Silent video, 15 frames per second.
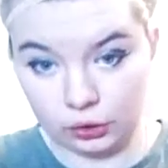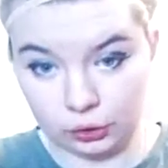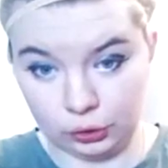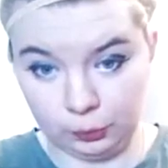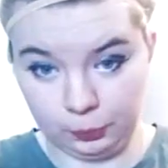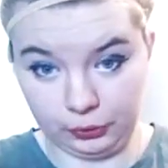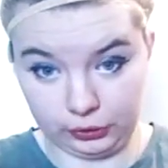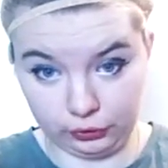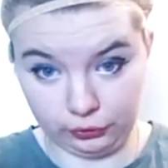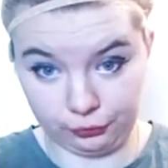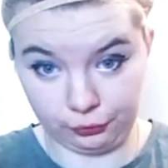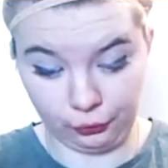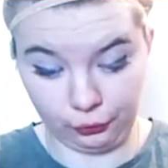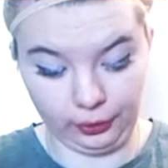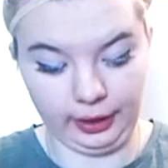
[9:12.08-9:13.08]
you put your
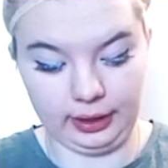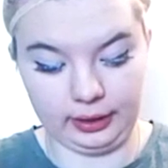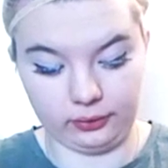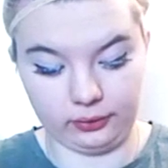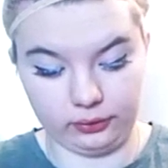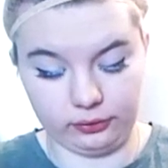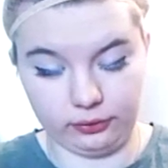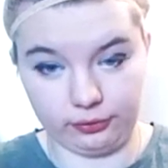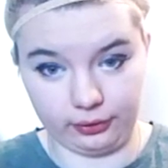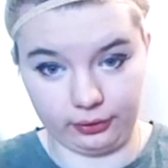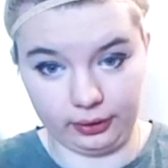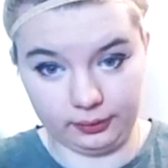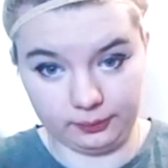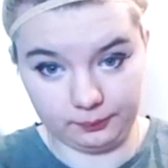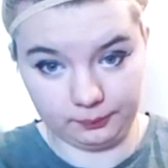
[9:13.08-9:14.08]
forehead on the
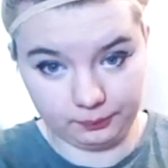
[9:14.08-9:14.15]
front